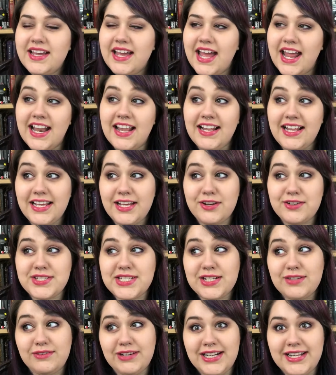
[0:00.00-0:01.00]
And I like
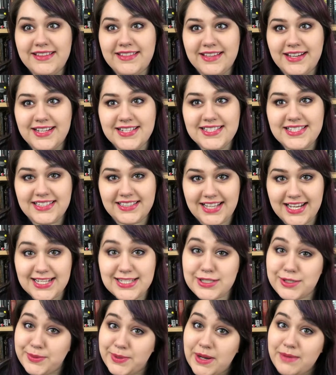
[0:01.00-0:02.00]
hosting readathons a lot,
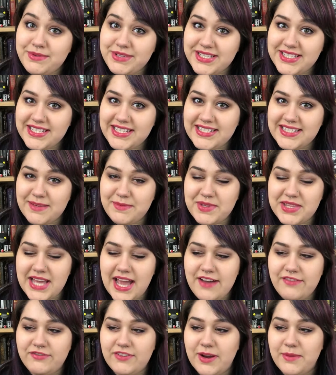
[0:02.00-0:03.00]
so you'll probably see some of
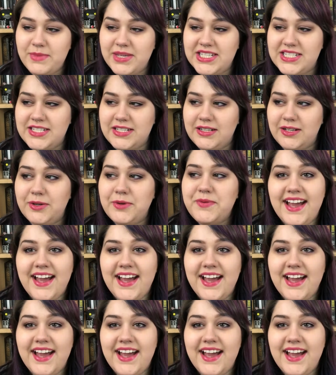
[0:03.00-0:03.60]
that from me too.